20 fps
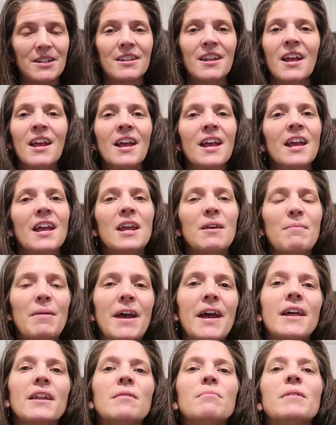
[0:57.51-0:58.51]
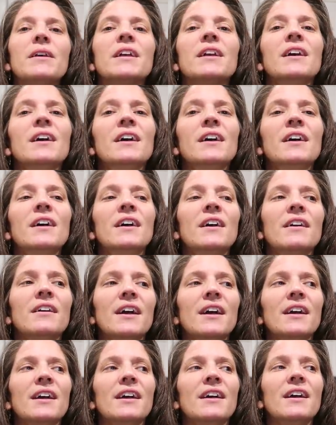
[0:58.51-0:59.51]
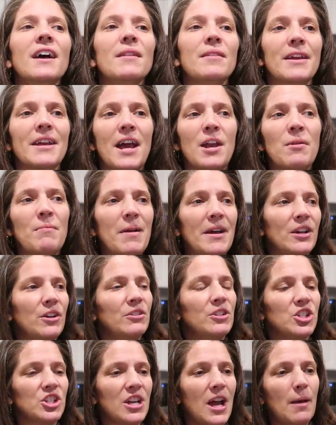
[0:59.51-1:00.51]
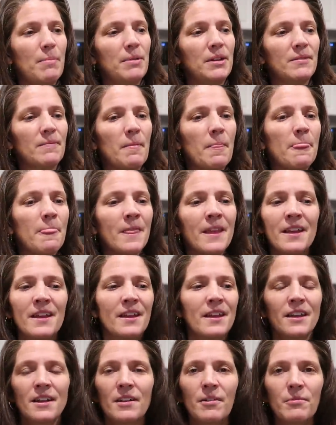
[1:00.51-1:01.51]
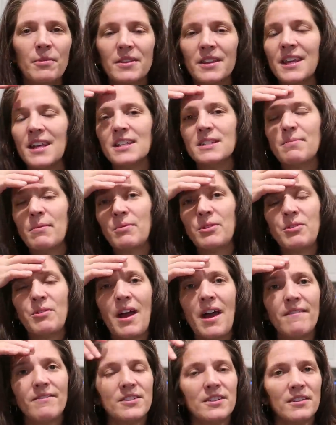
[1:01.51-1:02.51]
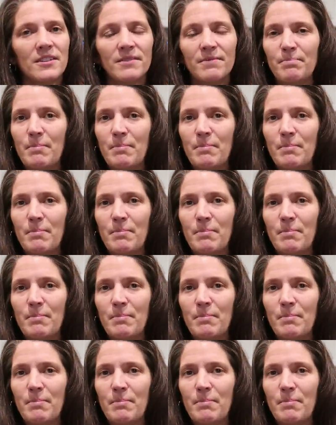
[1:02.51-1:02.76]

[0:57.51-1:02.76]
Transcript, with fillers: And in my head I'm like, okay, and like, I don't mind going shopping with the kids, but when you have to